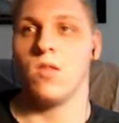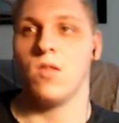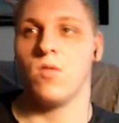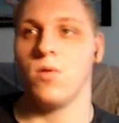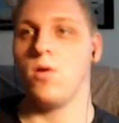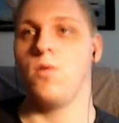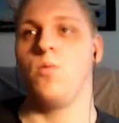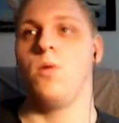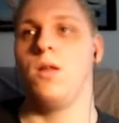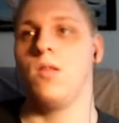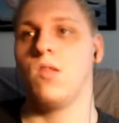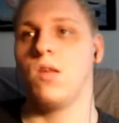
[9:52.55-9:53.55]
so now if
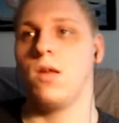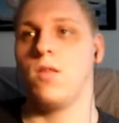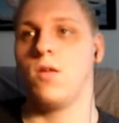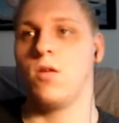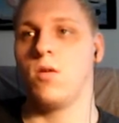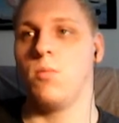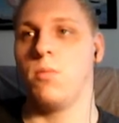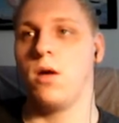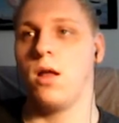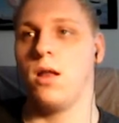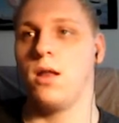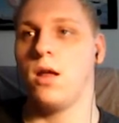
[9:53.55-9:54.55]
we decide to
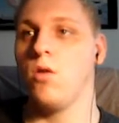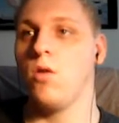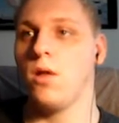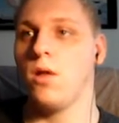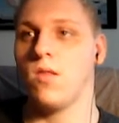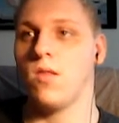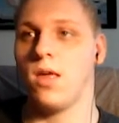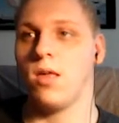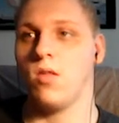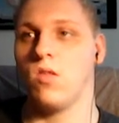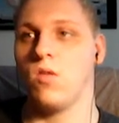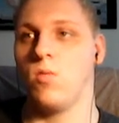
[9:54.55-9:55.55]
compile it, I don't know why it's
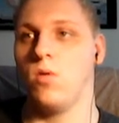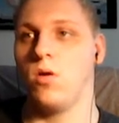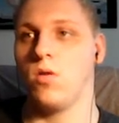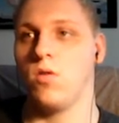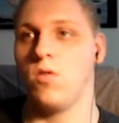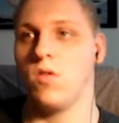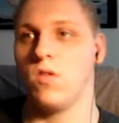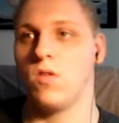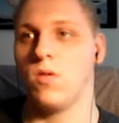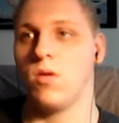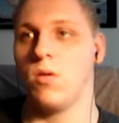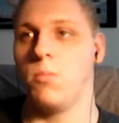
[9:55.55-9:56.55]
taking so long to just
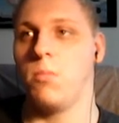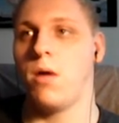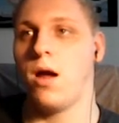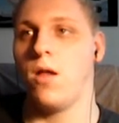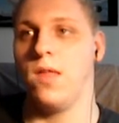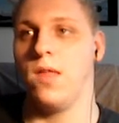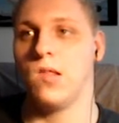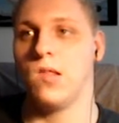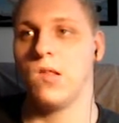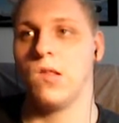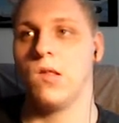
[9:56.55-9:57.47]
compile this.